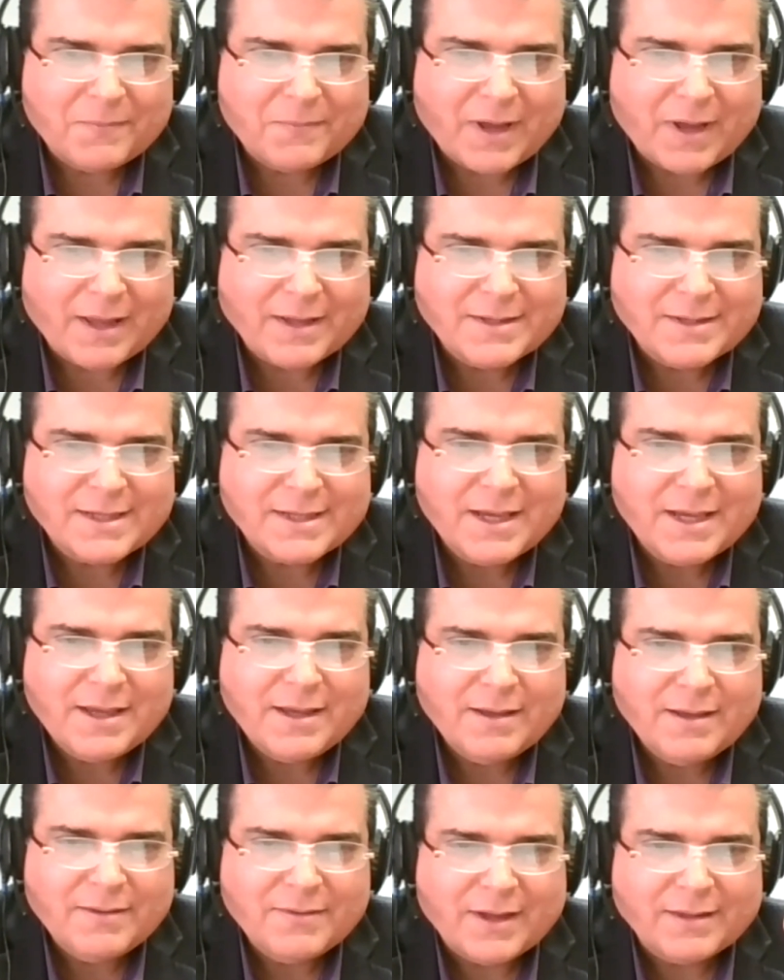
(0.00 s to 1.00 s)
I
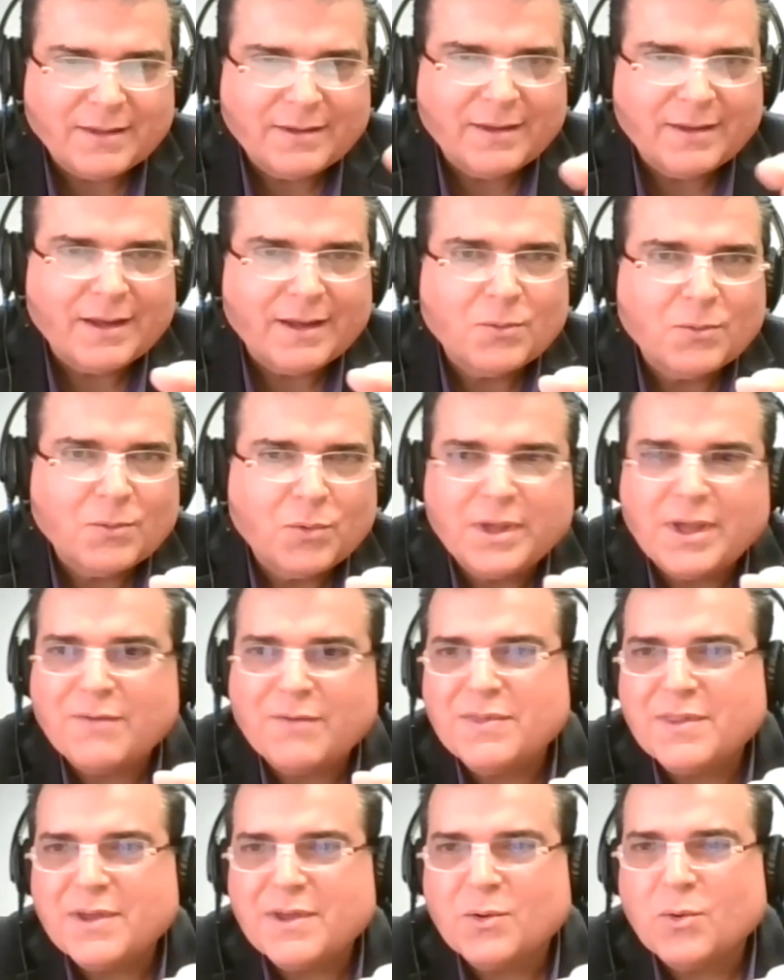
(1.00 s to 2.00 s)
see that we
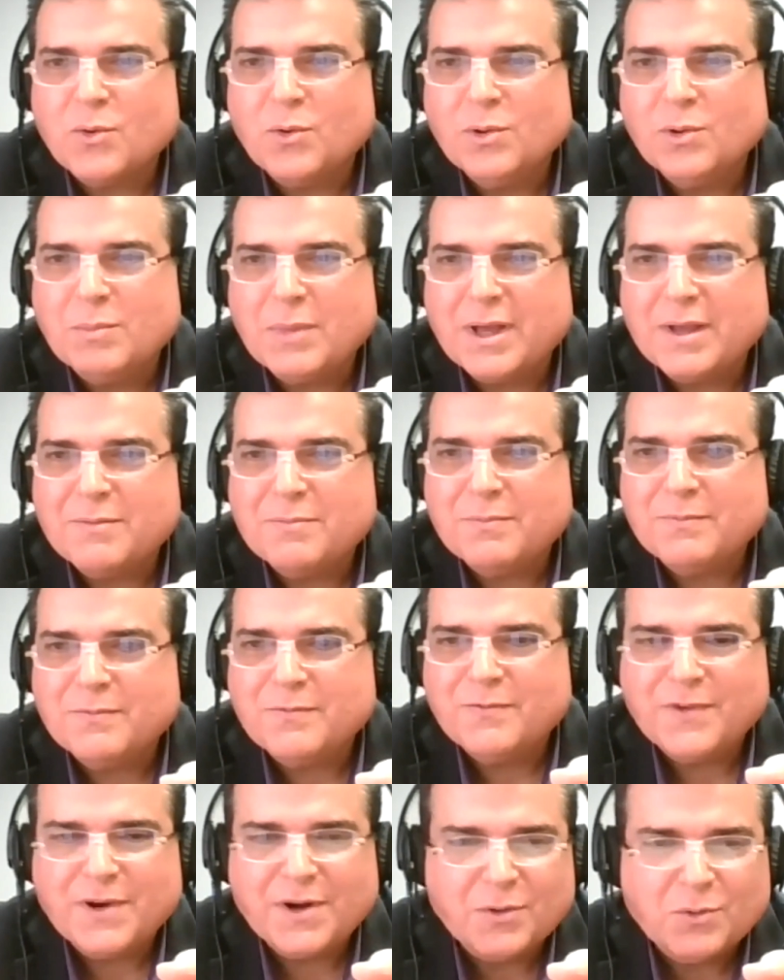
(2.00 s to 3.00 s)
have in the call my
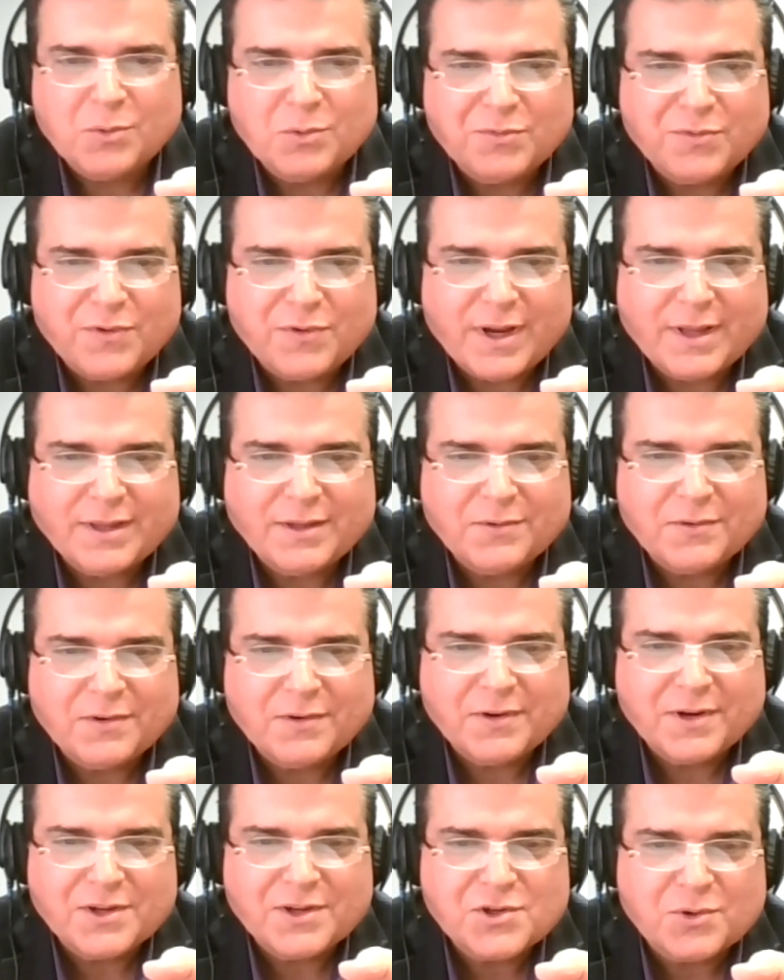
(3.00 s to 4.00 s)
very good friend,
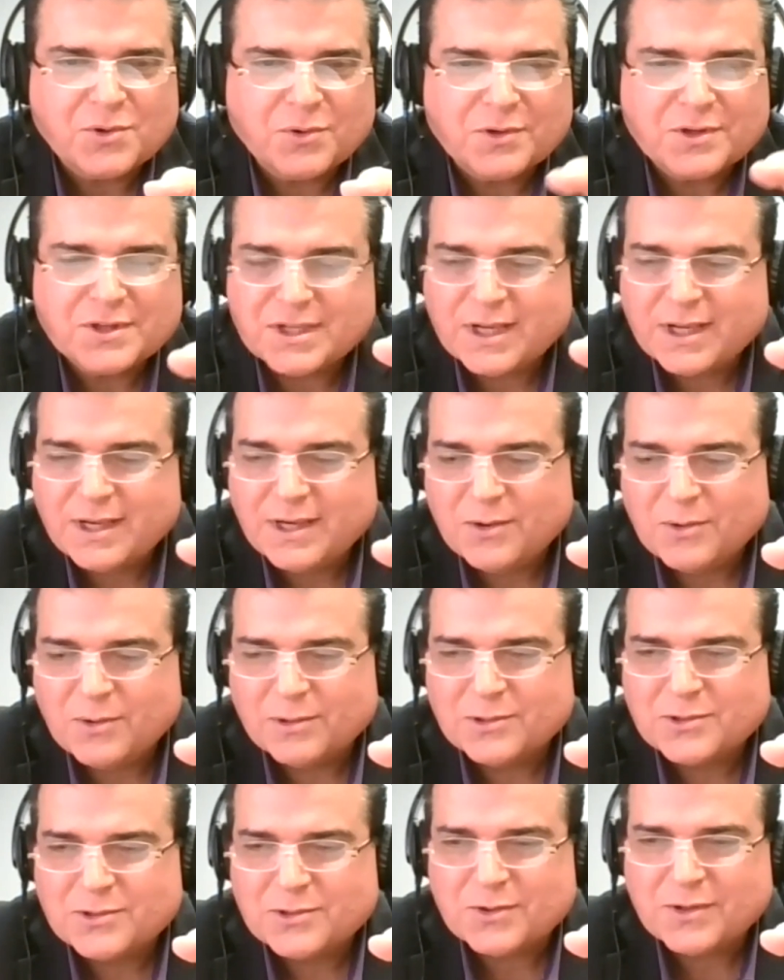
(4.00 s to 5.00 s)
Rich Orsini
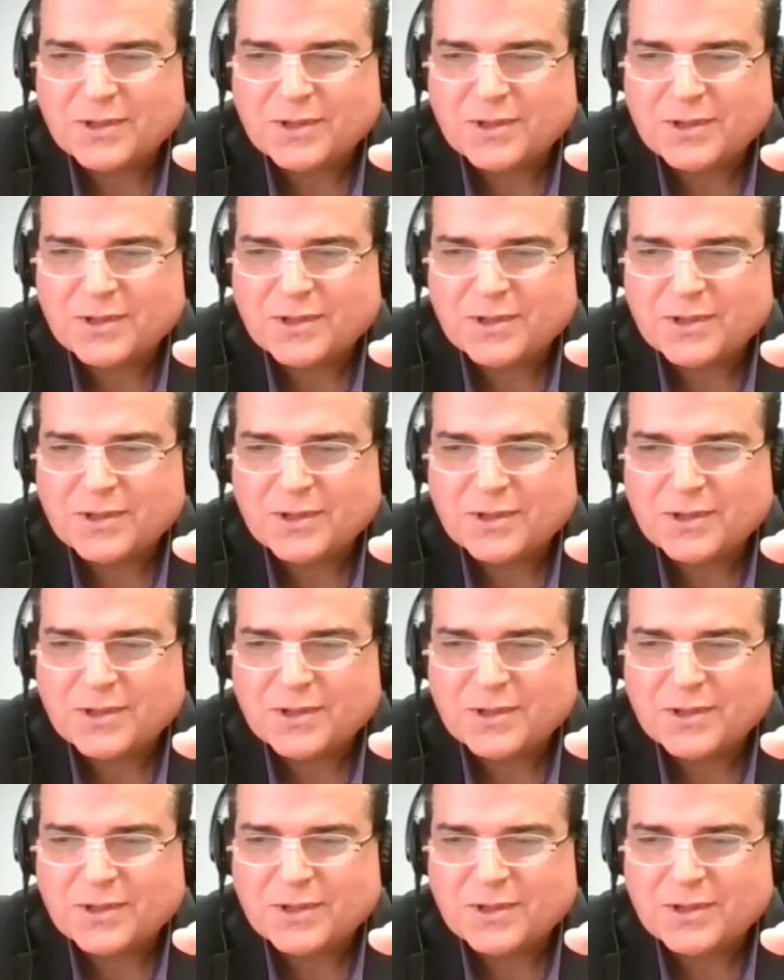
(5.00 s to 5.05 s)
also.